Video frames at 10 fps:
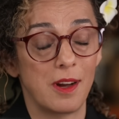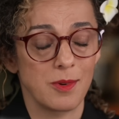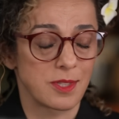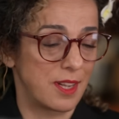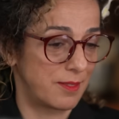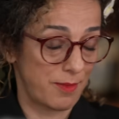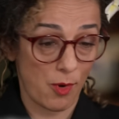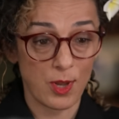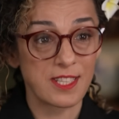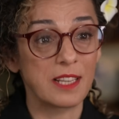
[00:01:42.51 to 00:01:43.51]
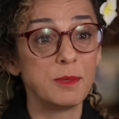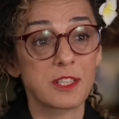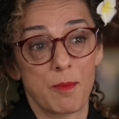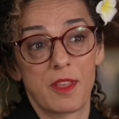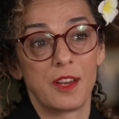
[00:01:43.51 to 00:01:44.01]
I was like, okay, tell me
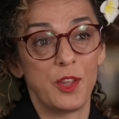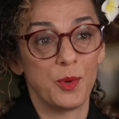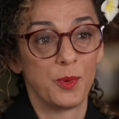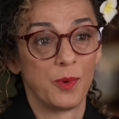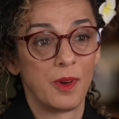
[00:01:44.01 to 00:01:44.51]
something new.